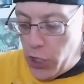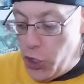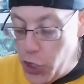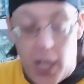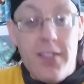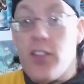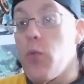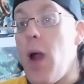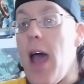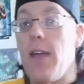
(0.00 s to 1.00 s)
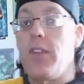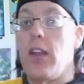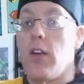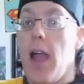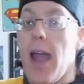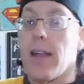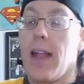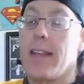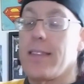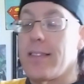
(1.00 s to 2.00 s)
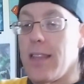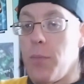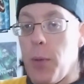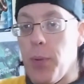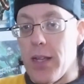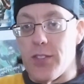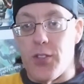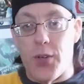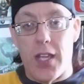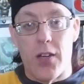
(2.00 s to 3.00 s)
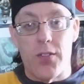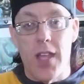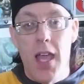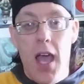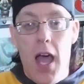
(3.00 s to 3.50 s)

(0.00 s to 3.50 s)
Just arrived here at Classic Cinema Plus Studios